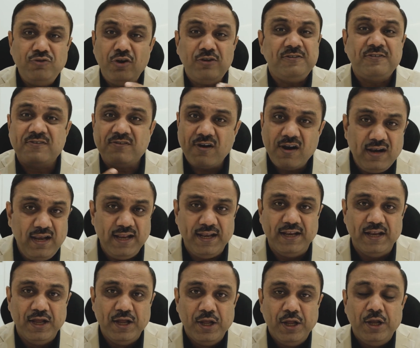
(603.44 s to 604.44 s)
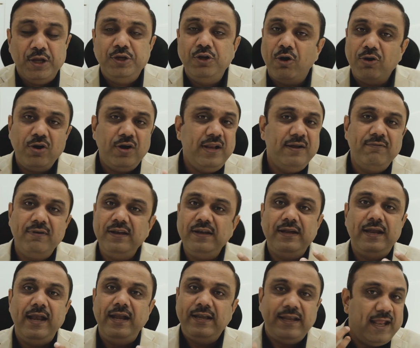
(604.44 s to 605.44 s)
you're struggling, you're not even
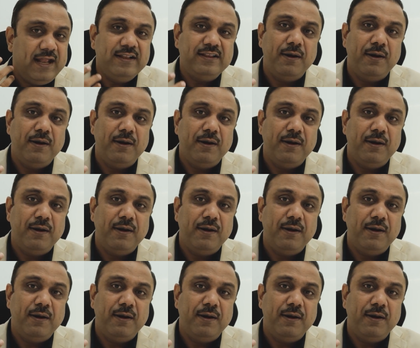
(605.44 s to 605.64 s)
getting